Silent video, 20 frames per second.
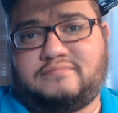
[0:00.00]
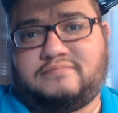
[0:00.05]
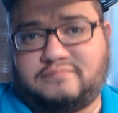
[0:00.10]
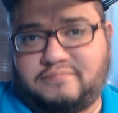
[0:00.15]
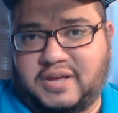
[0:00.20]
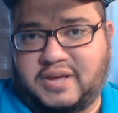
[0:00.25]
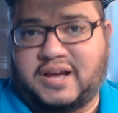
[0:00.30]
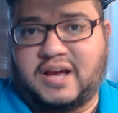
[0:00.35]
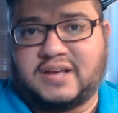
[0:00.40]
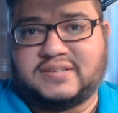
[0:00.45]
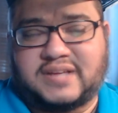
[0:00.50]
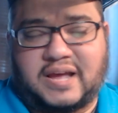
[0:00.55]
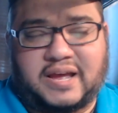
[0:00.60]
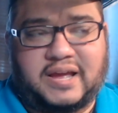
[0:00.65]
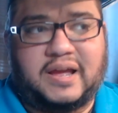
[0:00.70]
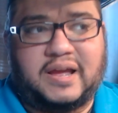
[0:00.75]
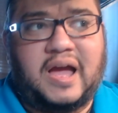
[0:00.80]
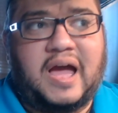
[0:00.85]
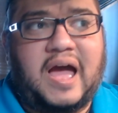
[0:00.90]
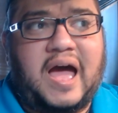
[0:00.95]
because
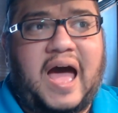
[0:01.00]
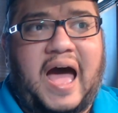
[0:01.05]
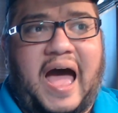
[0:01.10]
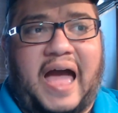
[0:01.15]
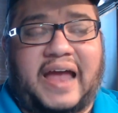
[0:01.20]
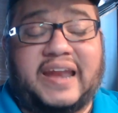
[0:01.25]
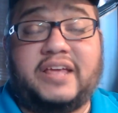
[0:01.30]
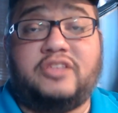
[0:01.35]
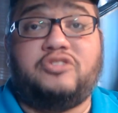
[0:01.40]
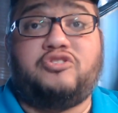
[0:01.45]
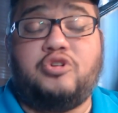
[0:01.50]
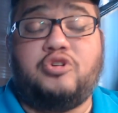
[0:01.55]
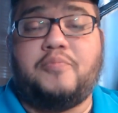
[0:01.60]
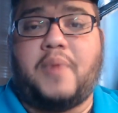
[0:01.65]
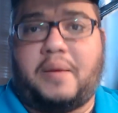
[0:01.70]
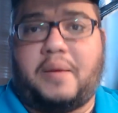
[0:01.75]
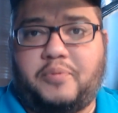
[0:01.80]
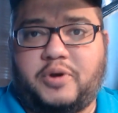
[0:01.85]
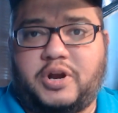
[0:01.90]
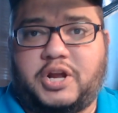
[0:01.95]
I didn't do
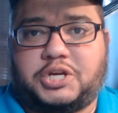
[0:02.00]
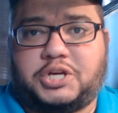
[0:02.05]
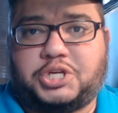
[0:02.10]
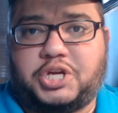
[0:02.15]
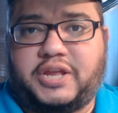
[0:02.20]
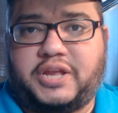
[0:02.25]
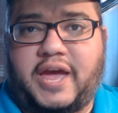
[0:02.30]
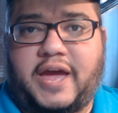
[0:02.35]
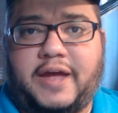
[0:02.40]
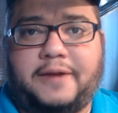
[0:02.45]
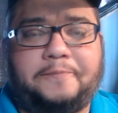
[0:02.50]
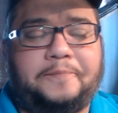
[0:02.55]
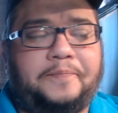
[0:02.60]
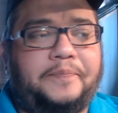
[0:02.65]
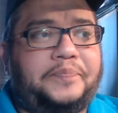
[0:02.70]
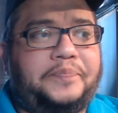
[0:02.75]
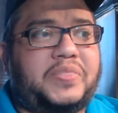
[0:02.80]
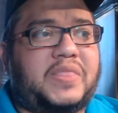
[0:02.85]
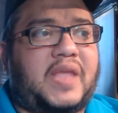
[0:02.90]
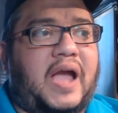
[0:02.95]
my prediction yet.
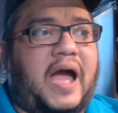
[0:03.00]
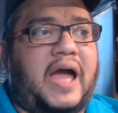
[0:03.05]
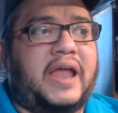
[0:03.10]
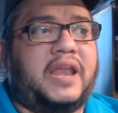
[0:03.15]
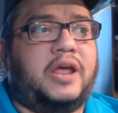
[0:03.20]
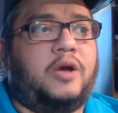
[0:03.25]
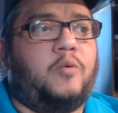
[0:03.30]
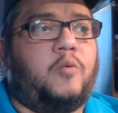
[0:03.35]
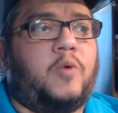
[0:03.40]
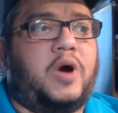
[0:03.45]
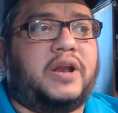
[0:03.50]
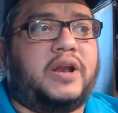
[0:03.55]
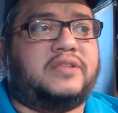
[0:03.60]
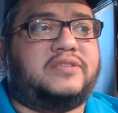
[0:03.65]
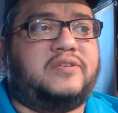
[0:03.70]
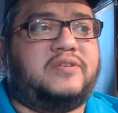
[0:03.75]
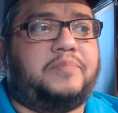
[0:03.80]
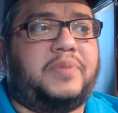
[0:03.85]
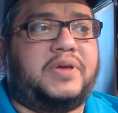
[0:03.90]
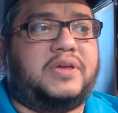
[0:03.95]
I didn't want it
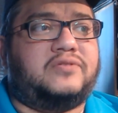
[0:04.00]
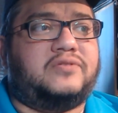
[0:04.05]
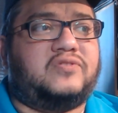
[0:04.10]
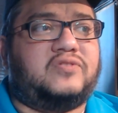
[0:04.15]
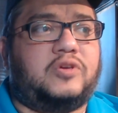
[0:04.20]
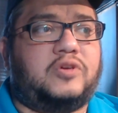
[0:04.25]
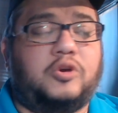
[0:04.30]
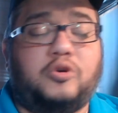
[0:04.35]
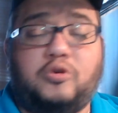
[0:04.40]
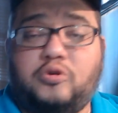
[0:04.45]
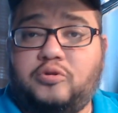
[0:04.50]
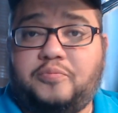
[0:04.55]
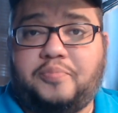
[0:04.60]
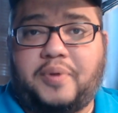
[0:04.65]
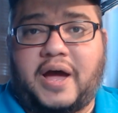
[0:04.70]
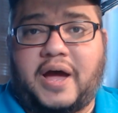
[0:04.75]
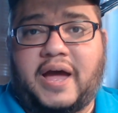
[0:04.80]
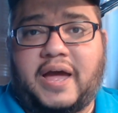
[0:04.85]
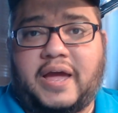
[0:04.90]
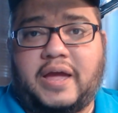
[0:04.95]
to be skewed
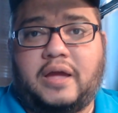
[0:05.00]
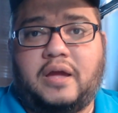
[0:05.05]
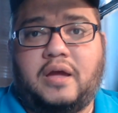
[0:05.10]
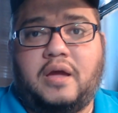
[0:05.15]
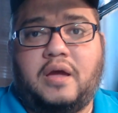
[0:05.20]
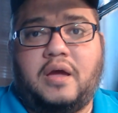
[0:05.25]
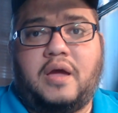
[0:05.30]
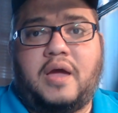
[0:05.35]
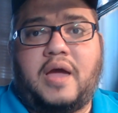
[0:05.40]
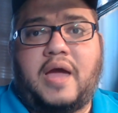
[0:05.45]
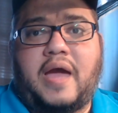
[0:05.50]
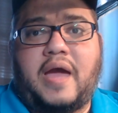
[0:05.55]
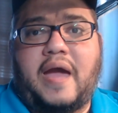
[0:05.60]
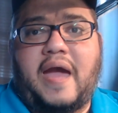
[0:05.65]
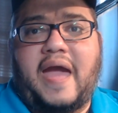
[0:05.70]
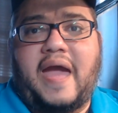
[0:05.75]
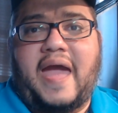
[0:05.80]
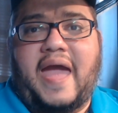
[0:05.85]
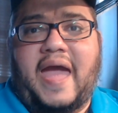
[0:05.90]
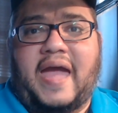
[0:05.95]
by
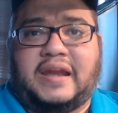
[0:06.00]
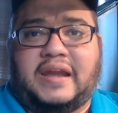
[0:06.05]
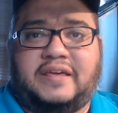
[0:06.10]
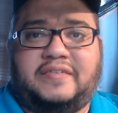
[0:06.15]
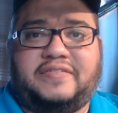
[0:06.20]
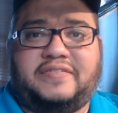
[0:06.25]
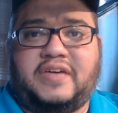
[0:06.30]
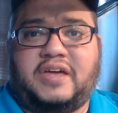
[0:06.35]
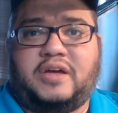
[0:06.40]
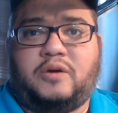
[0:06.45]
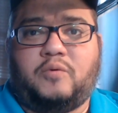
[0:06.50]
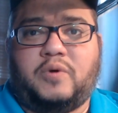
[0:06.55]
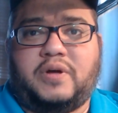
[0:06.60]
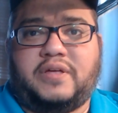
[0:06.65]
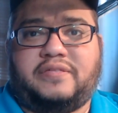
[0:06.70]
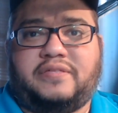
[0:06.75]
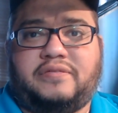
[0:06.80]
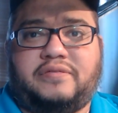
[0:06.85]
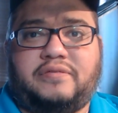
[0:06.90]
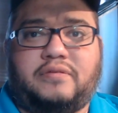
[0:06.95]
anything
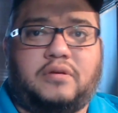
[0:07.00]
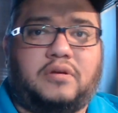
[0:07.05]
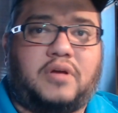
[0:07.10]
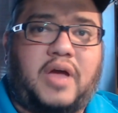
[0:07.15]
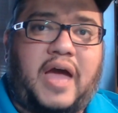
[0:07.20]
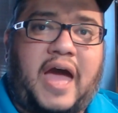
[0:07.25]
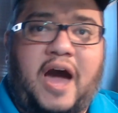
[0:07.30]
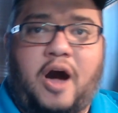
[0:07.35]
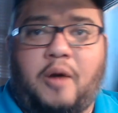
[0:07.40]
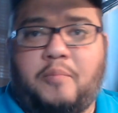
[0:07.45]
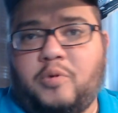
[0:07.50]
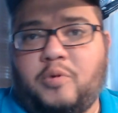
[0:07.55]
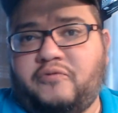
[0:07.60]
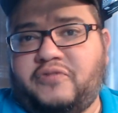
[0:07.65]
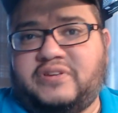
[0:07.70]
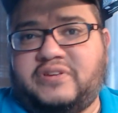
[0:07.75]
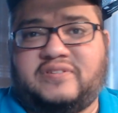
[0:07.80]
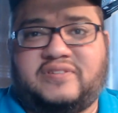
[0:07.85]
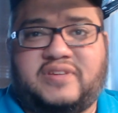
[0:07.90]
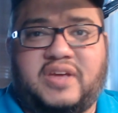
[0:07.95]
with how
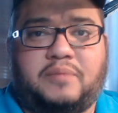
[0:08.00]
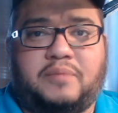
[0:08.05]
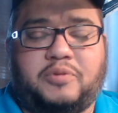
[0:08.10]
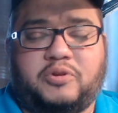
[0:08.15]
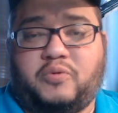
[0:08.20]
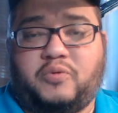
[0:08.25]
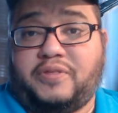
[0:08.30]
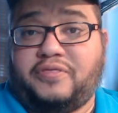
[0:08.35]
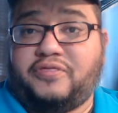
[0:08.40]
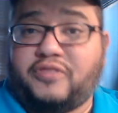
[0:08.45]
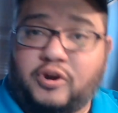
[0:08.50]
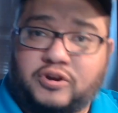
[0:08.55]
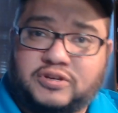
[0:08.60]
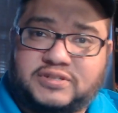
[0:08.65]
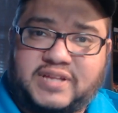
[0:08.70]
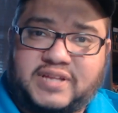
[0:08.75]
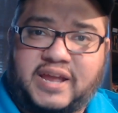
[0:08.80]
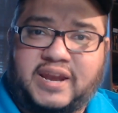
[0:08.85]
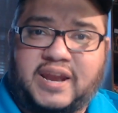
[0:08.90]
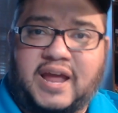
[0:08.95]
movies did between
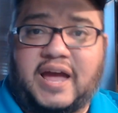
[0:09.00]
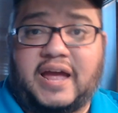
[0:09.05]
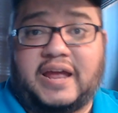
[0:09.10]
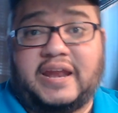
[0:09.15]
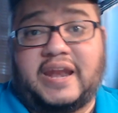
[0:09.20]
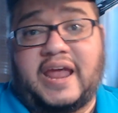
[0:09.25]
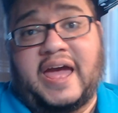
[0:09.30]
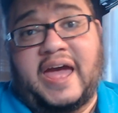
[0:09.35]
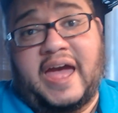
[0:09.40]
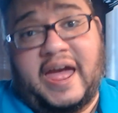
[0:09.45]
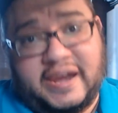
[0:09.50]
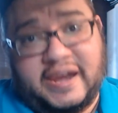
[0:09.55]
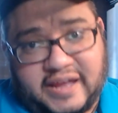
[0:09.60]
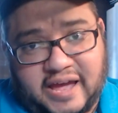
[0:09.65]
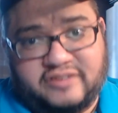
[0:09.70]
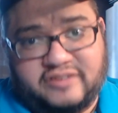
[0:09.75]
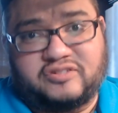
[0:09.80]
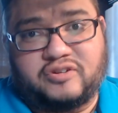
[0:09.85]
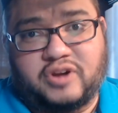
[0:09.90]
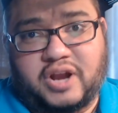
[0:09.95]
Thursday night and
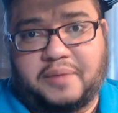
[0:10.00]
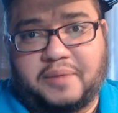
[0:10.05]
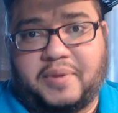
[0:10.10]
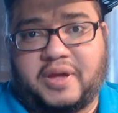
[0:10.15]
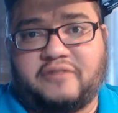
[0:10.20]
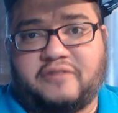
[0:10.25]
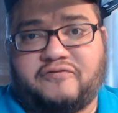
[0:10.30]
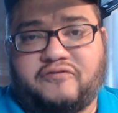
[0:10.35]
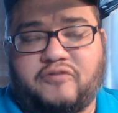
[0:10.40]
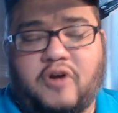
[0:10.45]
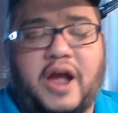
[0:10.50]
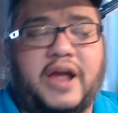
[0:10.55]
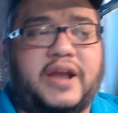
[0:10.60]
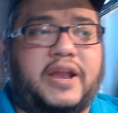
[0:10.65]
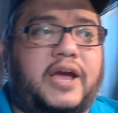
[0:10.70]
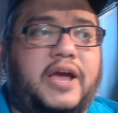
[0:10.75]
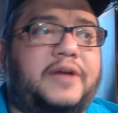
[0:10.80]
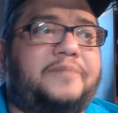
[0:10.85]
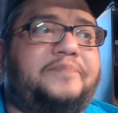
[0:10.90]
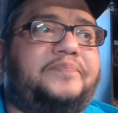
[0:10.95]
yesterday being
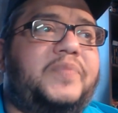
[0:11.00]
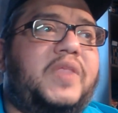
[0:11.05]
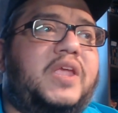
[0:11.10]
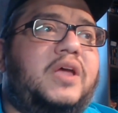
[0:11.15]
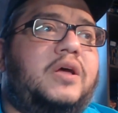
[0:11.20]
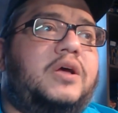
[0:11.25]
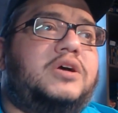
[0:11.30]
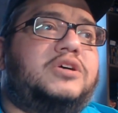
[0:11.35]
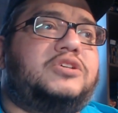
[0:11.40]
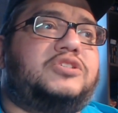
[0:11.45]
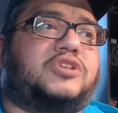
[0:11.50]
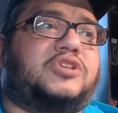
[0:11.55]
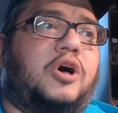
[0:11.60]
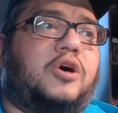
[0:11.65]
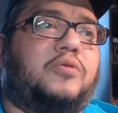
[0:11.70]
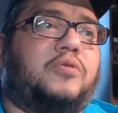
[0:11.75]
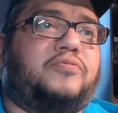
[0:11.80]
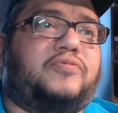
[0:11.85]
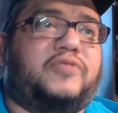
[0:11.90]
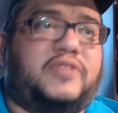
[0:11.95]
Friday.
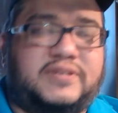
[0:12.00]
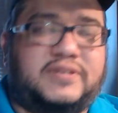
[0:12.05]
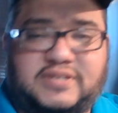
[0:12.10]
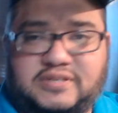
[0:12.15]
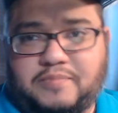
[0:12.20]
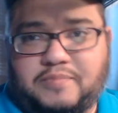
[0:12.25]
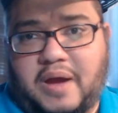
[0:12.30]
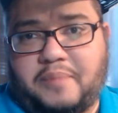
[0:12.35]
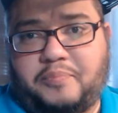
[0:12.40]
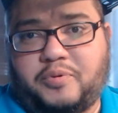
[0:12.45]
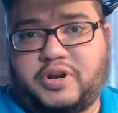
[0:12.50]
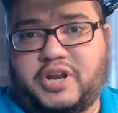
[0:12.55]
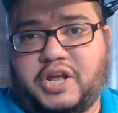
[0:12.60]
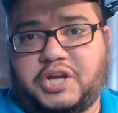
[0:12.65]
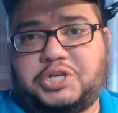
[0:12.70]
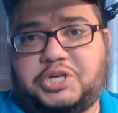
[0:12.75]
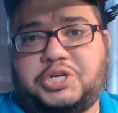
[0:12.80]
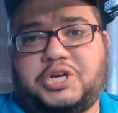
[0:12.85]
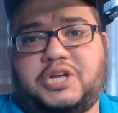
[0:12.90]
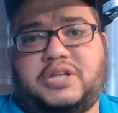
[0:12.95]
So this is my
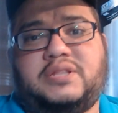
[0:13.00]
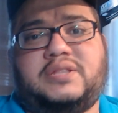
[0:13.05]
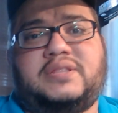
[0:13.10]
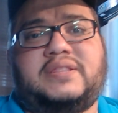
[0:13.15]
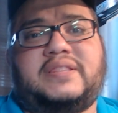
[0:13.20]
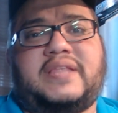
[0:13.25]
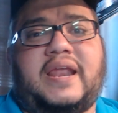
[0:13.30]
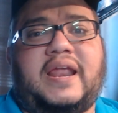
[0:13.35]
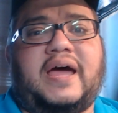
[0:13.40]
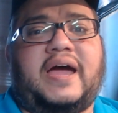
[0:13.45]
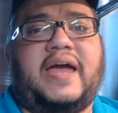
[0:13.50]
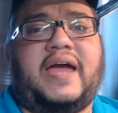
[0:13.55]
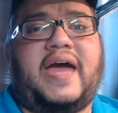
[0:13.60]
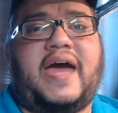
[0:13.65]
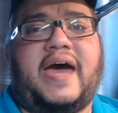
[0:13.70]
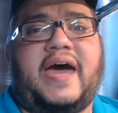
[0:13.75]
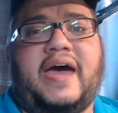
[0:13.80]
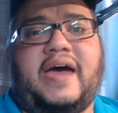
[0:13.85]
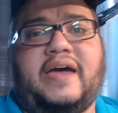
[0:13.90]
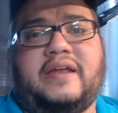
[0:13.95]
prediction that I
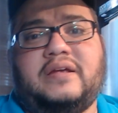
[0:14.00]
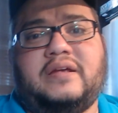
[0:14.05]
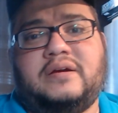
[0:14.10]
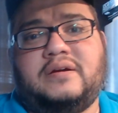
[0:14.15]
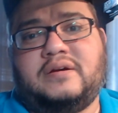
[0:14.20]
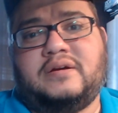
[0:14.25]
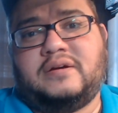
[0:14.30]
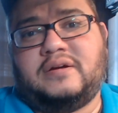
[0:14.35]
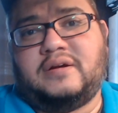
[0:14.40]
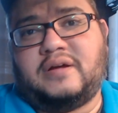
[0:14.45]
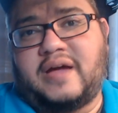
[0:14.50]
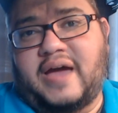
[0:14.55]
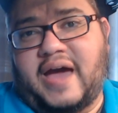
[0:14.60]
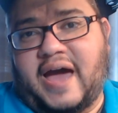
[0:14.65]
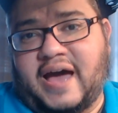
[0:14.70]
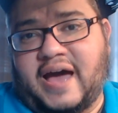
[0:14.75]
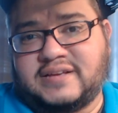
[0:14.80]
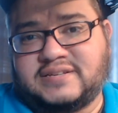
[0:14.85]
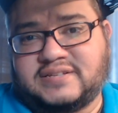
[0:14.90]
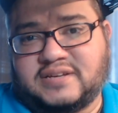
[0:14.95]
had
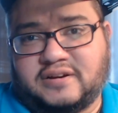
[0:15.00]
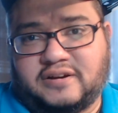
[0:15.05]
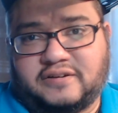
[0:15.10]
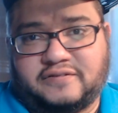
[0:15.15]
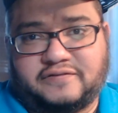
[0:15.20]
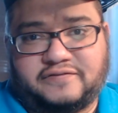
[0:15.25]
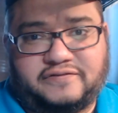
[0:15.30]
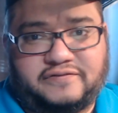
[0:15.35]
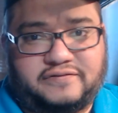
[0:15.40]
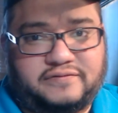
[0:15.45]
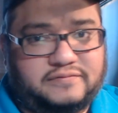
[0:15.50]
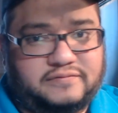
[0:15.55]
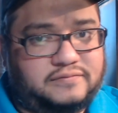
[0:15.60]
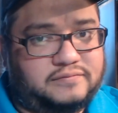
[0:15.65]
as of